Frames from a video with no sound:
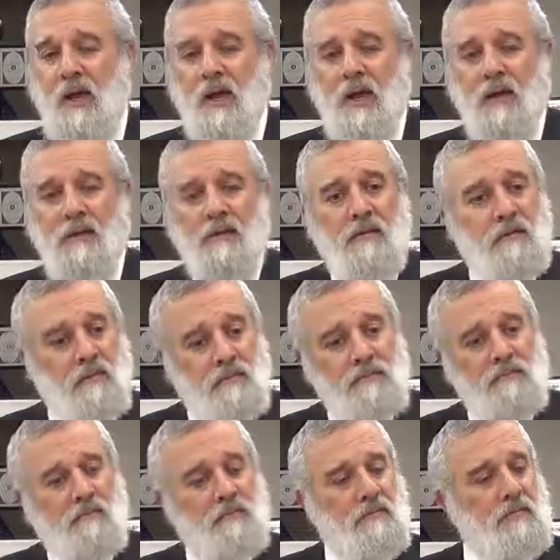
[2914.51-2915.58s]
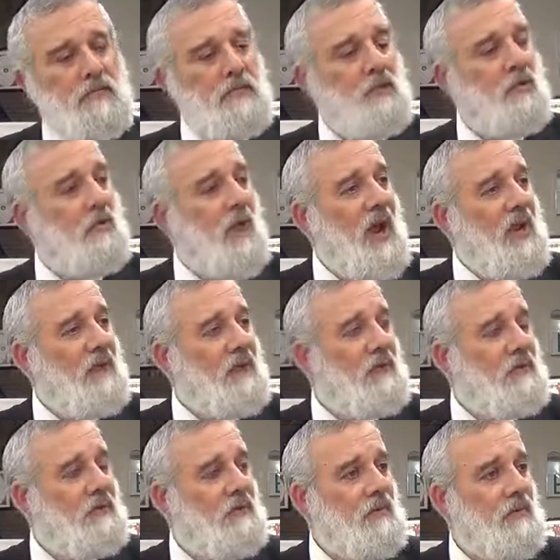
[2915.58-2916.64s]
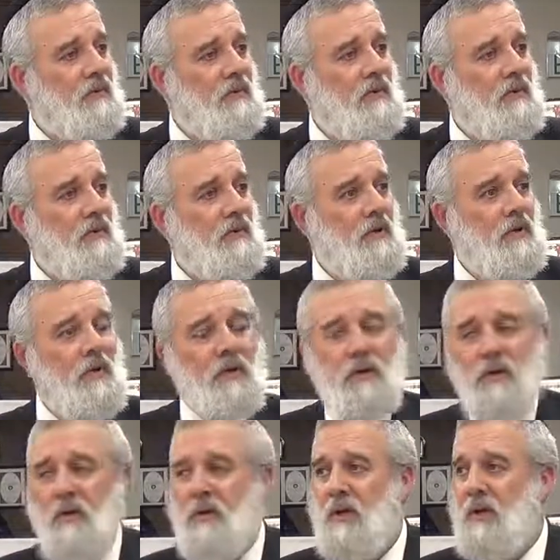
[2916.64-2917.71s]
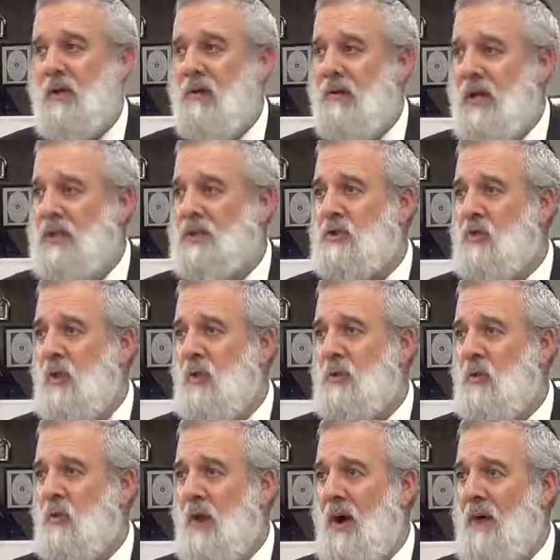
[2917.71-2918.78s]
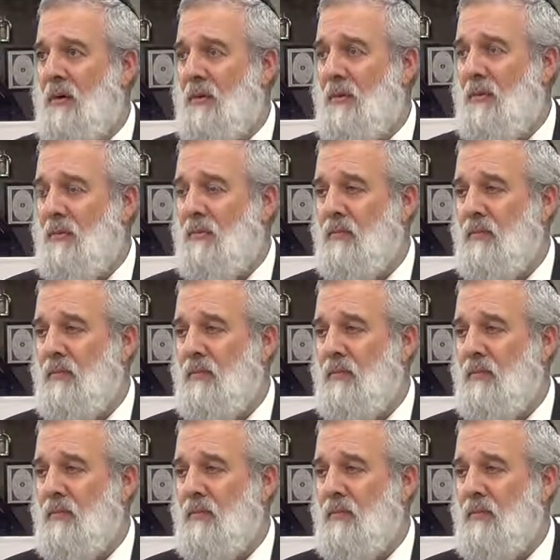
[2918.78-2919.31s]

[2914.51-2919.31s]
and they said, great, you know, let's drink the water.